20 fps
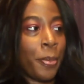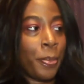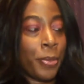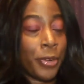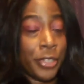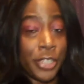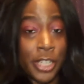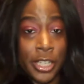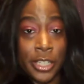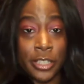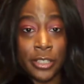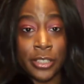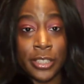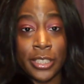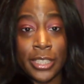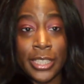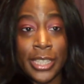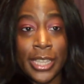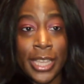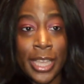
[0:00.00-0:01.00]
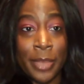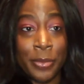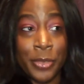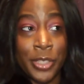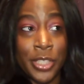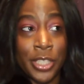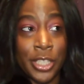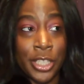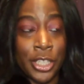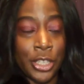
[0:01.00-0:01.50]
particularly the
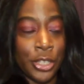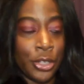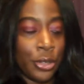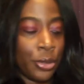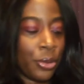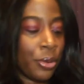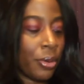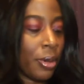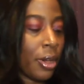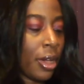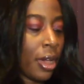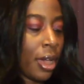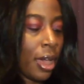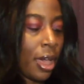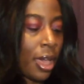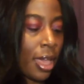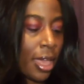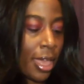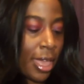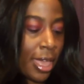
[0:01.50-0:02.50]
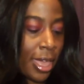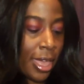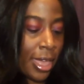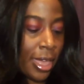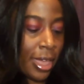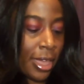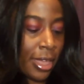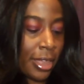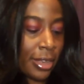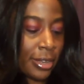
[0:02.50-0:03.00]
MCU,
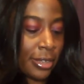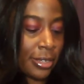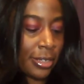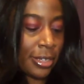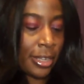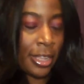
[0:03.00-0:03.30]
and